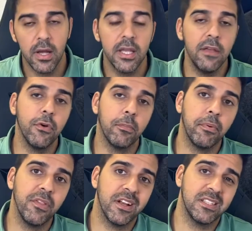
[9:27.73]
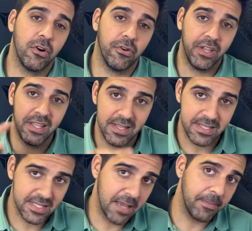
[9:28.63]
if your products are in the
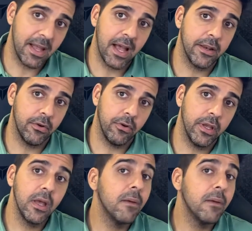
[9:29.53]
same category.